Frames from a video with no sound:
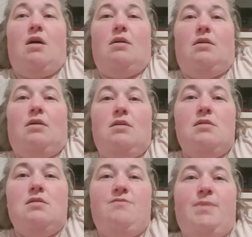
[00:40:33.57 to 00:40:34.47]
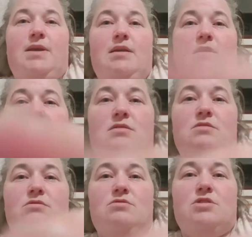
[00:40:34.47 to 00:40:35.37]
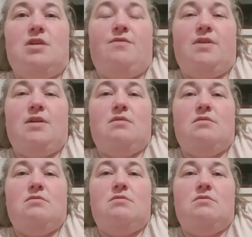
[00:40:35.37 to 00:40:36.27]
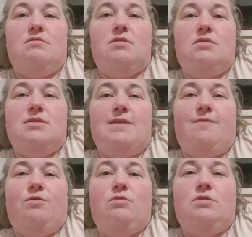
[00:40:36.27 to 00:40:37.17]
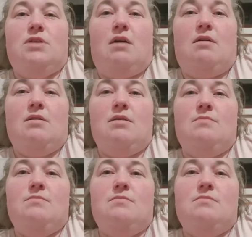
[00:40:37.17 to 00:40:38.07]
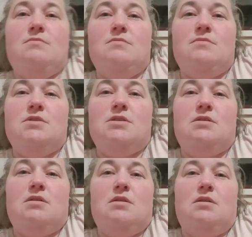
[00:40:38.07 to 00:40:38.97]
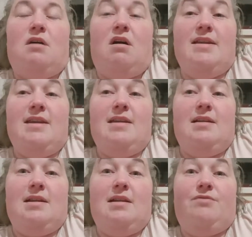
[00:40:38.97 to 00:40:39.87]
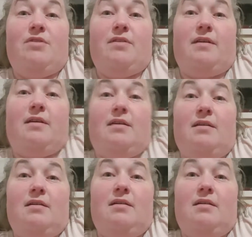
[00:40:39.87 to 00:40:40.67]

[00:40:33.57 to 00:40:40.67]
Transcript: I've been to Sheffield several times. I nearly lived there.